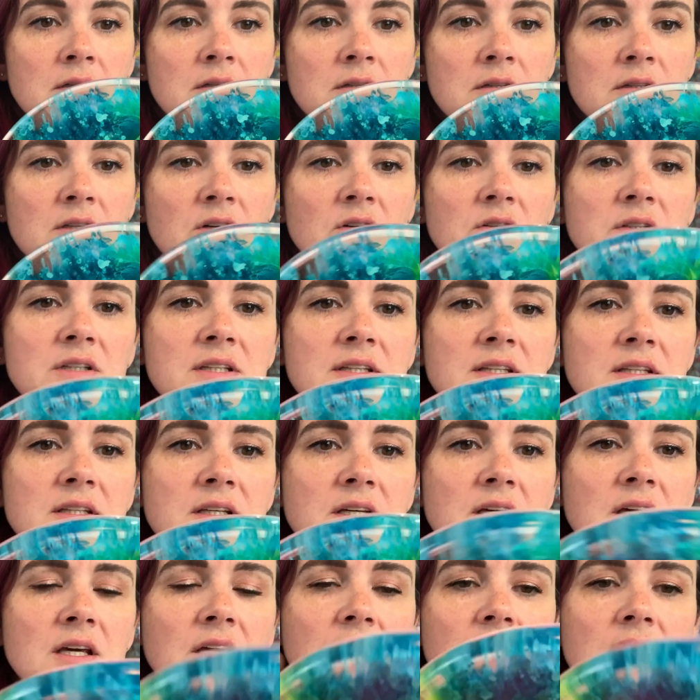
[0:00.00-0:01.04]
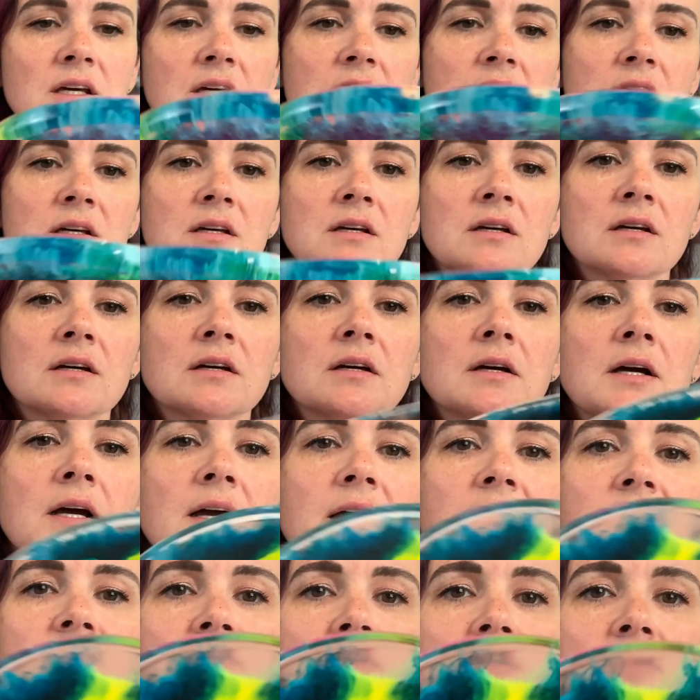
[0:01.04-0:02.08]
The only thing, I
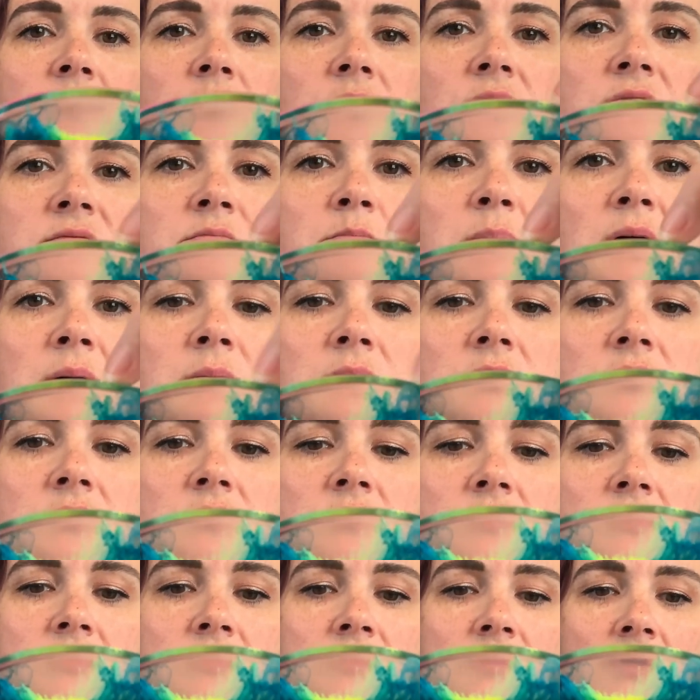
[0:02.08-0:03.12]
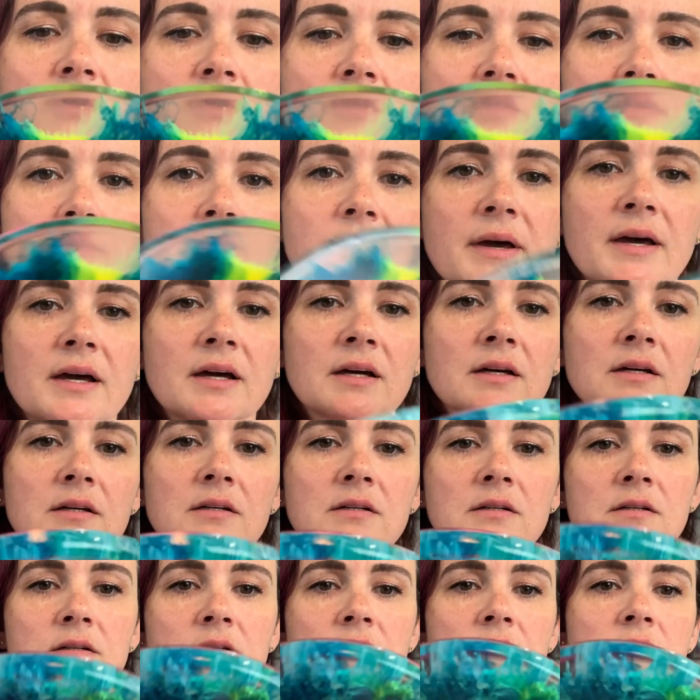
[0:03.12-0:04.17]
have a couple of bubbles on the back,
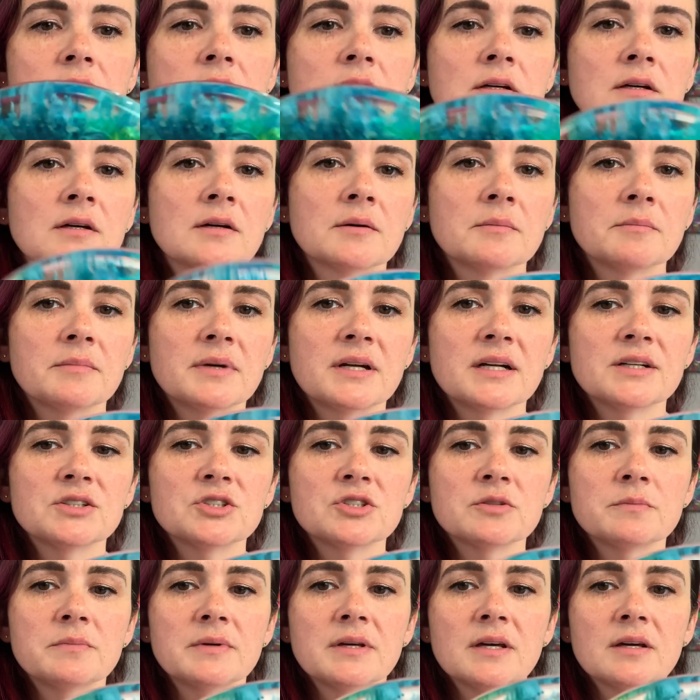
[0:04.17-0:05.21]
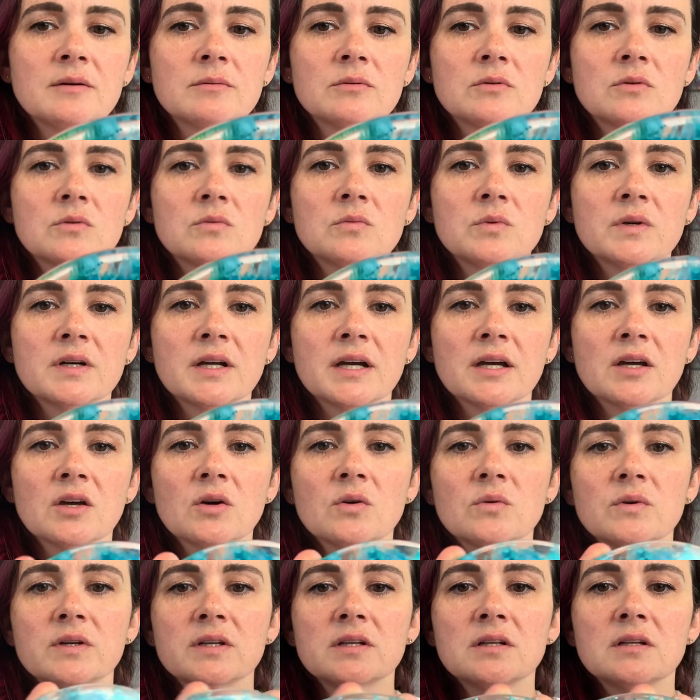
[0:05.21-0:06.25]
but I should be able, when I go
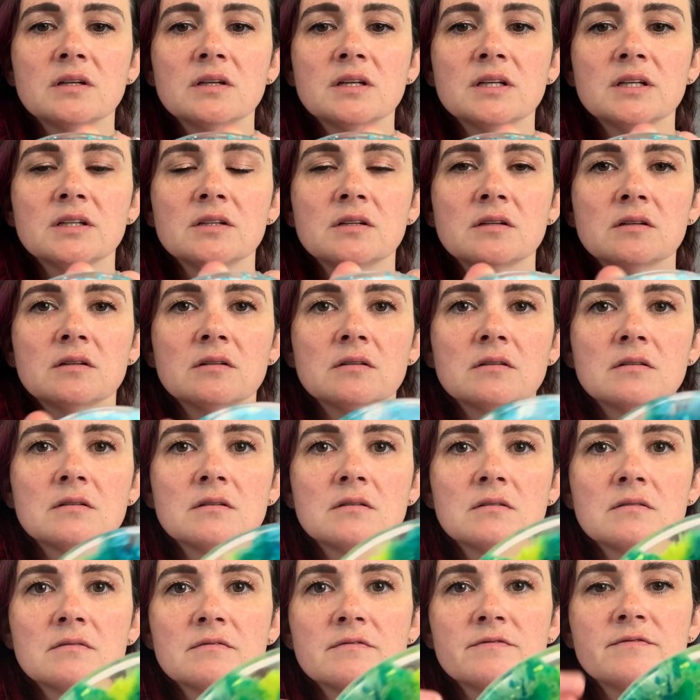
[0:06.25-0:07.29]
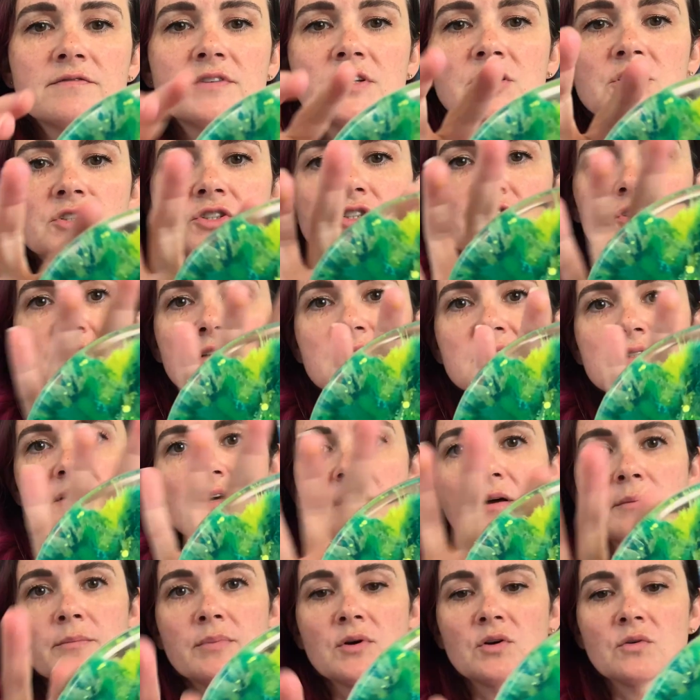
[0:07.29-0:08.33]
in and finish this
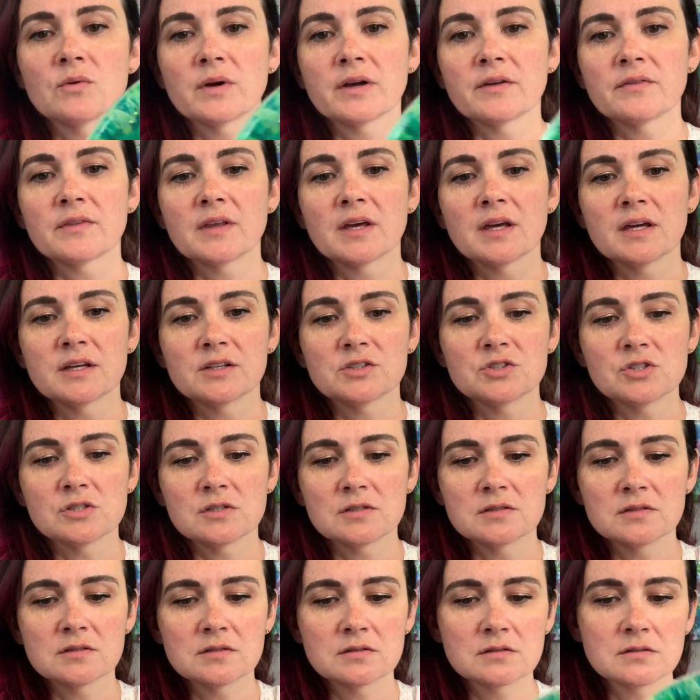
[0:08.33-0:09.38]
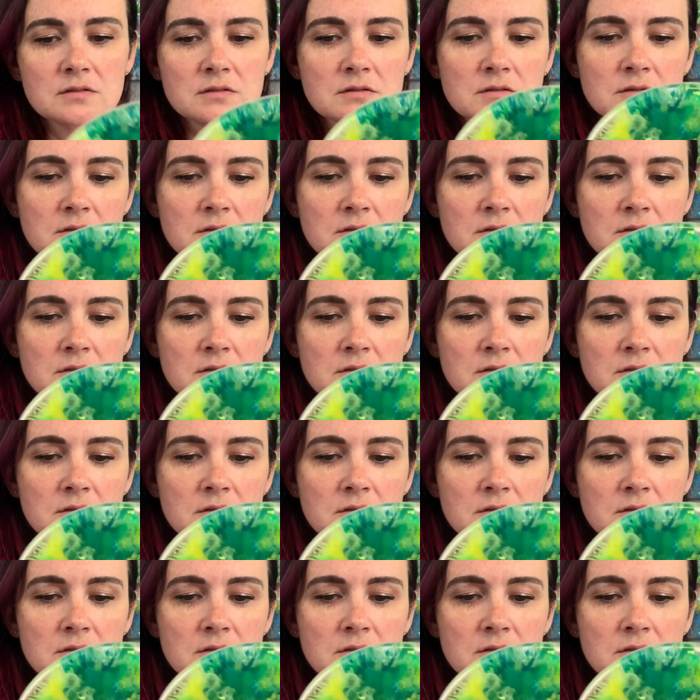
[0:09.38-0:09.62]
up around the edges,